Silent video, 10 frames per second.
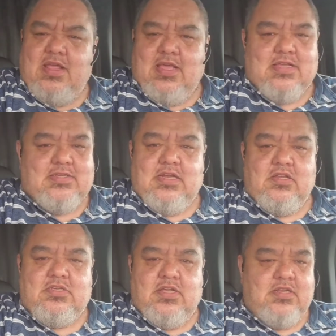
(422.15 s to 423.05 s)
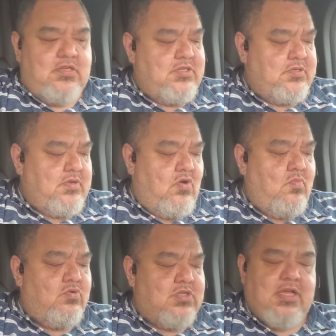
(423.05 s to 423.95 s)
Like I said, it looks
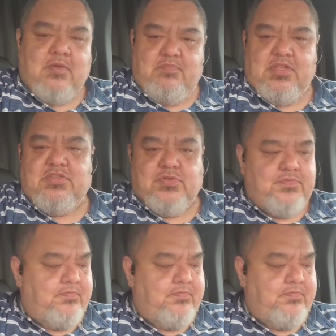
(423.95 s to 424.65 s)
almost like a pencil.